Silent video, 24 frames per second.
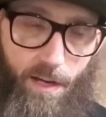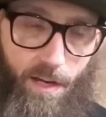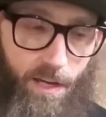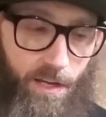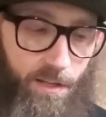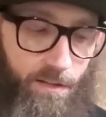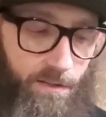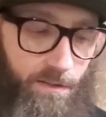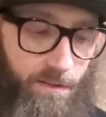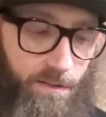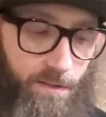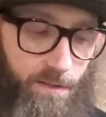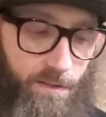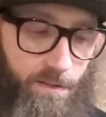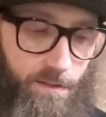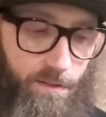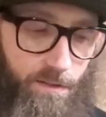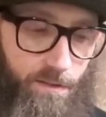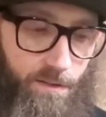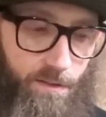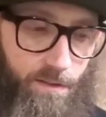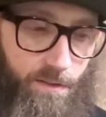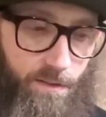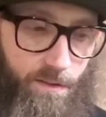And
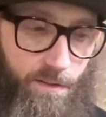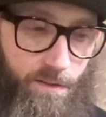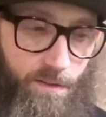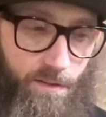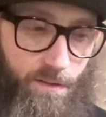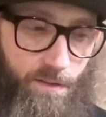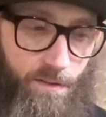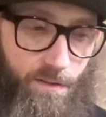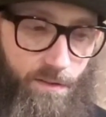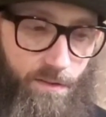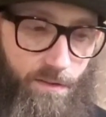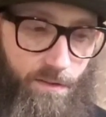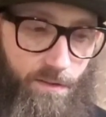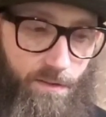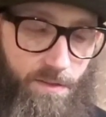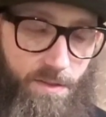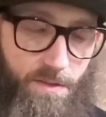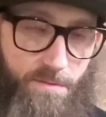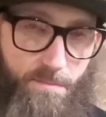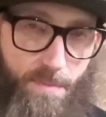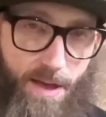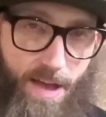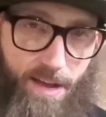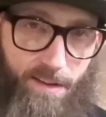
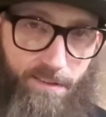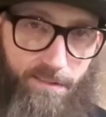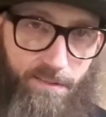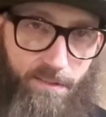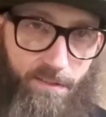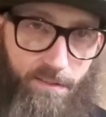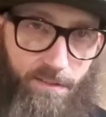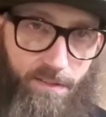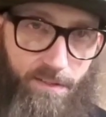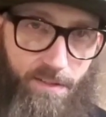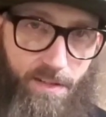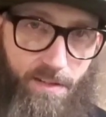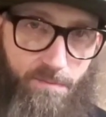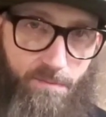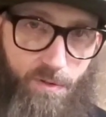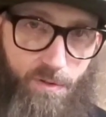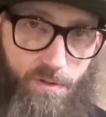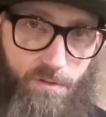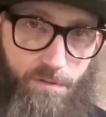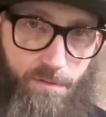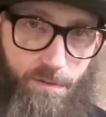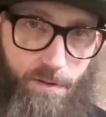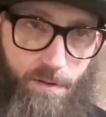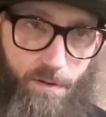the masculine
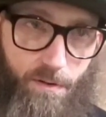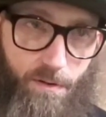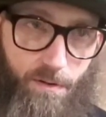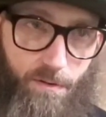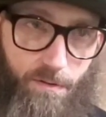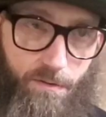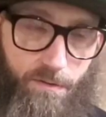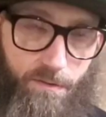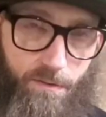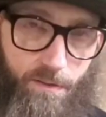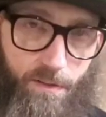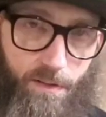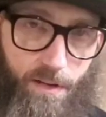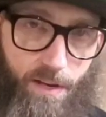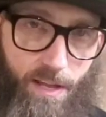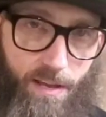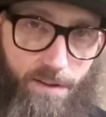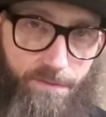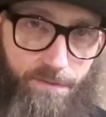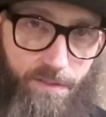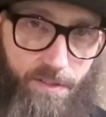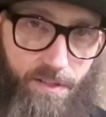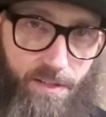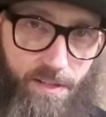hemisphere, the
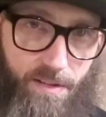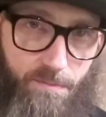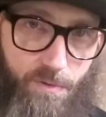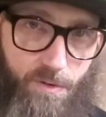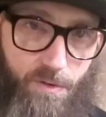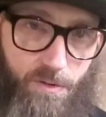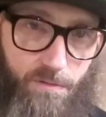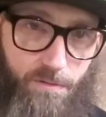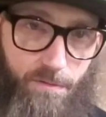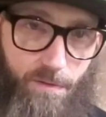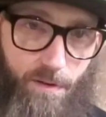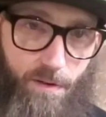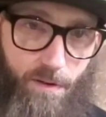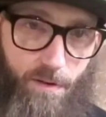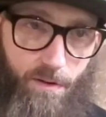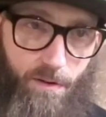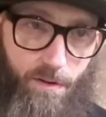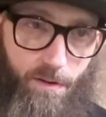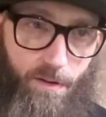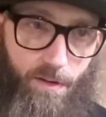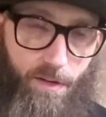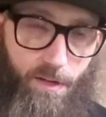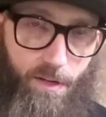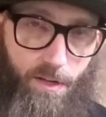left
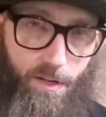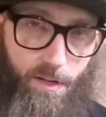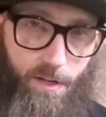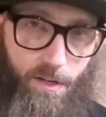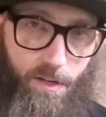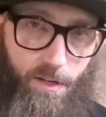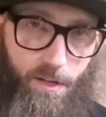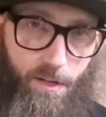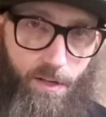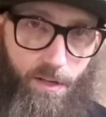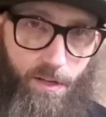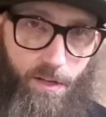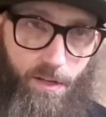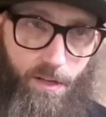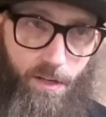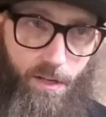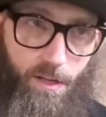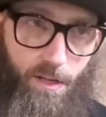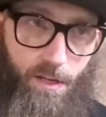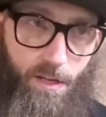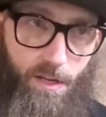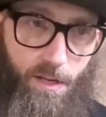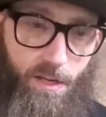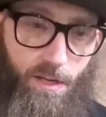hemisphere,
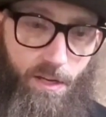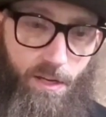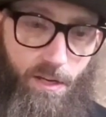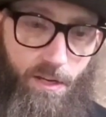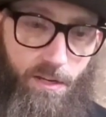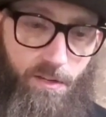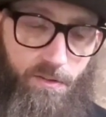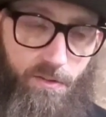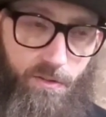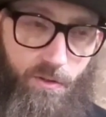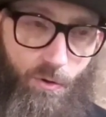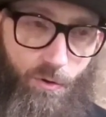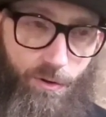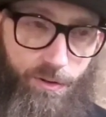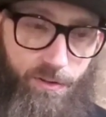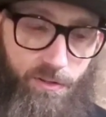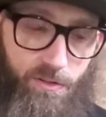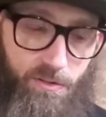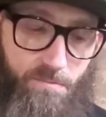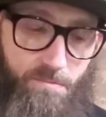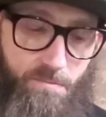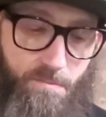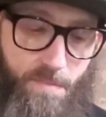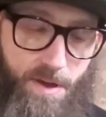is
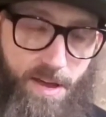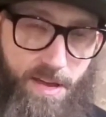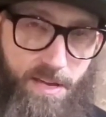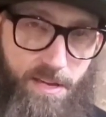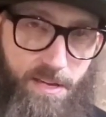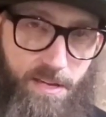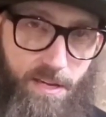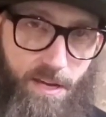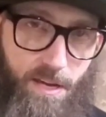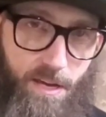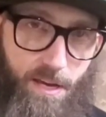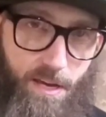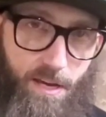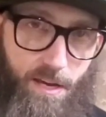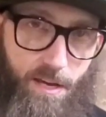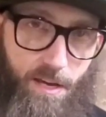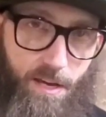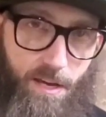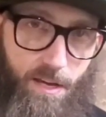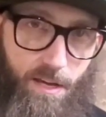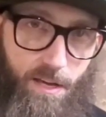going to make